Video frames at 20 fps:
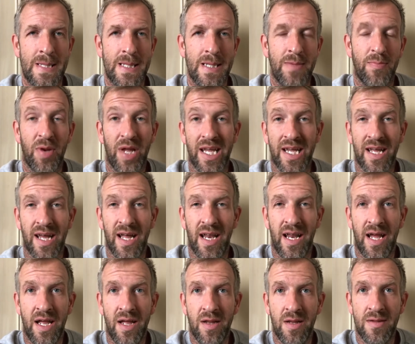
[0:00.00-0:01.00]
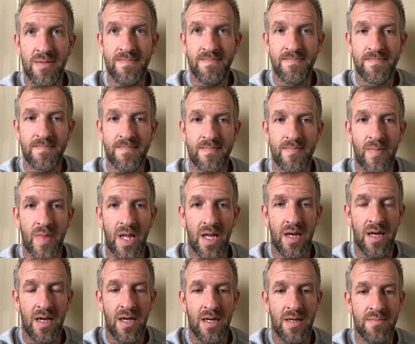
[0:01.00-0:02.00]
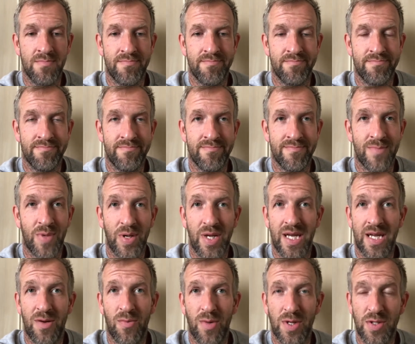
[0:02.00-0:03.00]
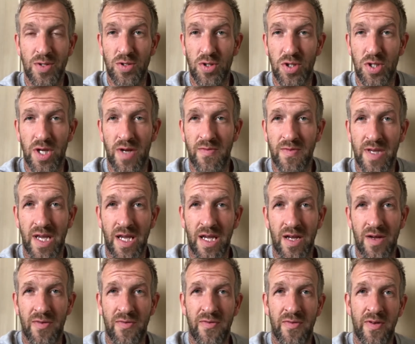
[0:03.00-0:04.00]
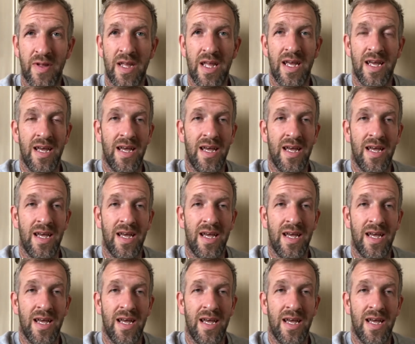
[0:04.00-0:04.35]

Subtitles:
Playing Carlisle. But yeah, whistle's just gone kick off.